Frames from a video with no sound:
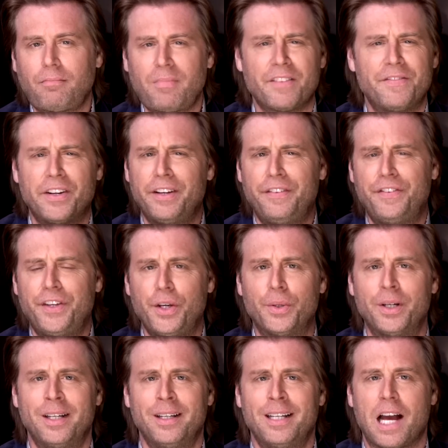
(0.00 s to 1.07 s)
Very
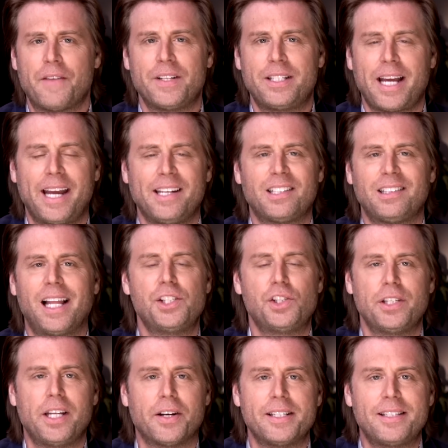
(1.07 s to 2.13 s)
few have attained
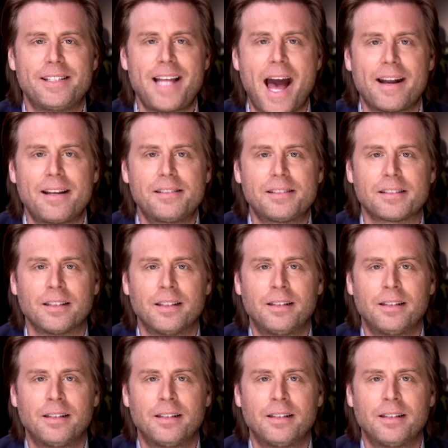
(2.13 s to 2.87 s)
legendary status